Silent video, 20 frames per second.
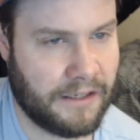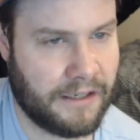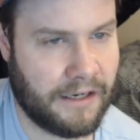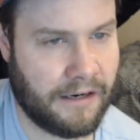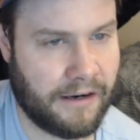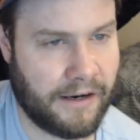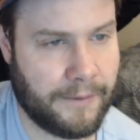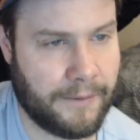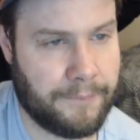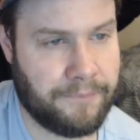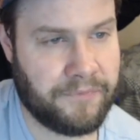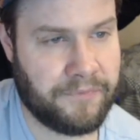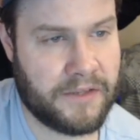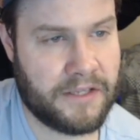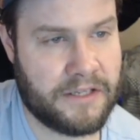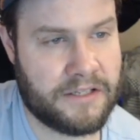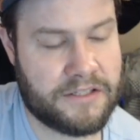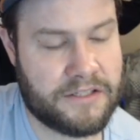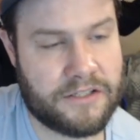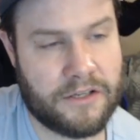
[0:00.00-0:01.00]
All right,
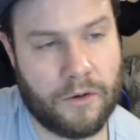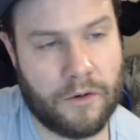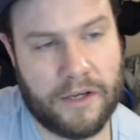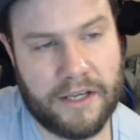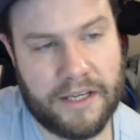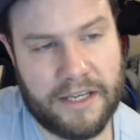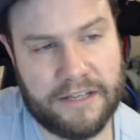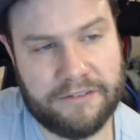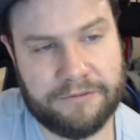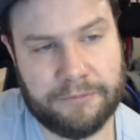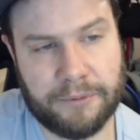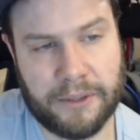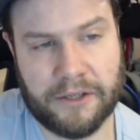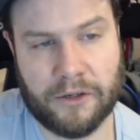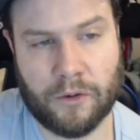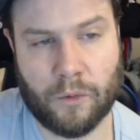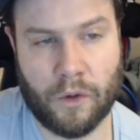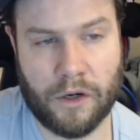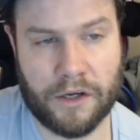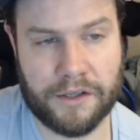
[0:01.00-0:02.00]
so if
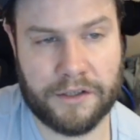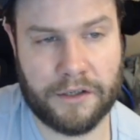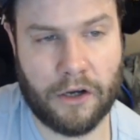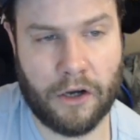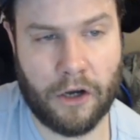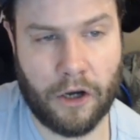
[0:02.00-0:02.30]
player 1